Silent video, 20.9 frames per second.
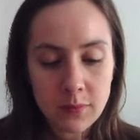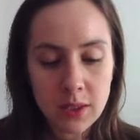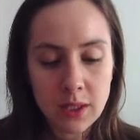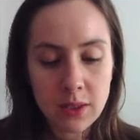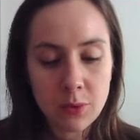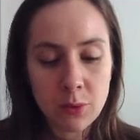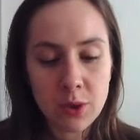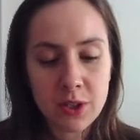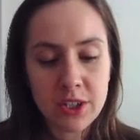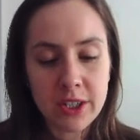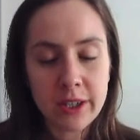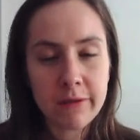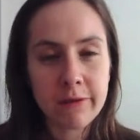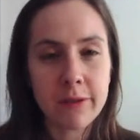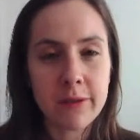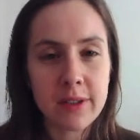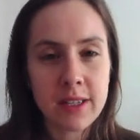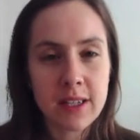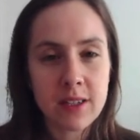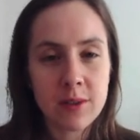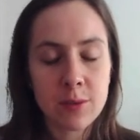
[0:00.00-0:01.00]
Watch out for
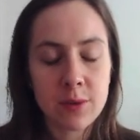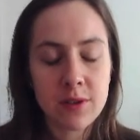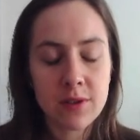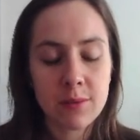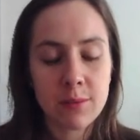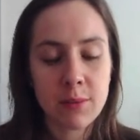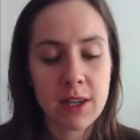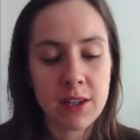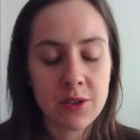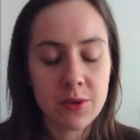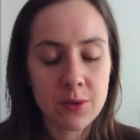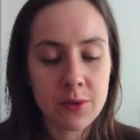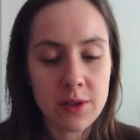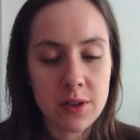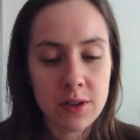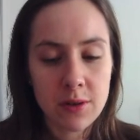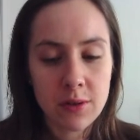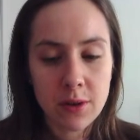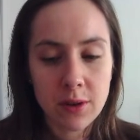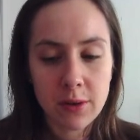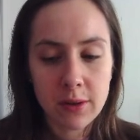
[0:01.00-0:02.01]
these ones, make sure
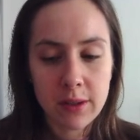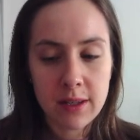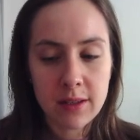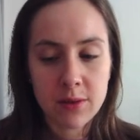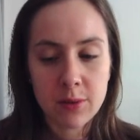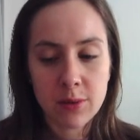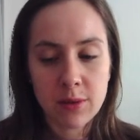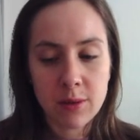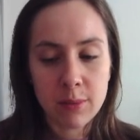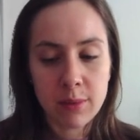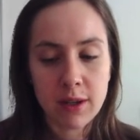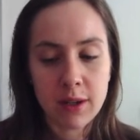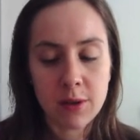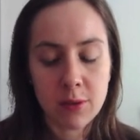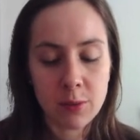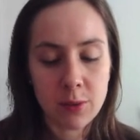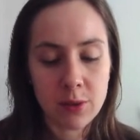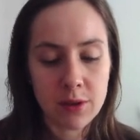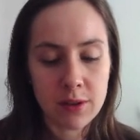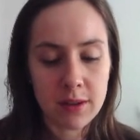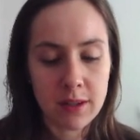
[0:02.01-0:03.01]
you only talk about
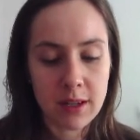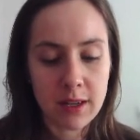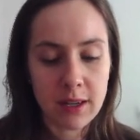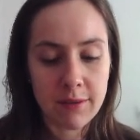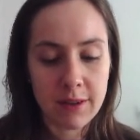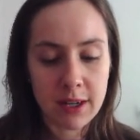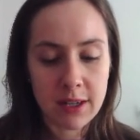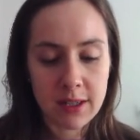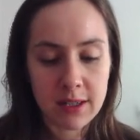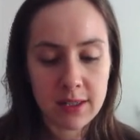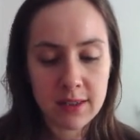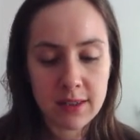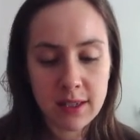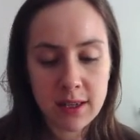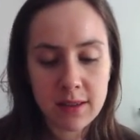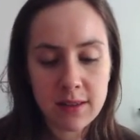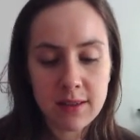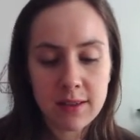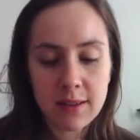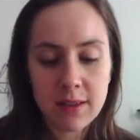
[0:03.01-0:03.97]
what they have actually said.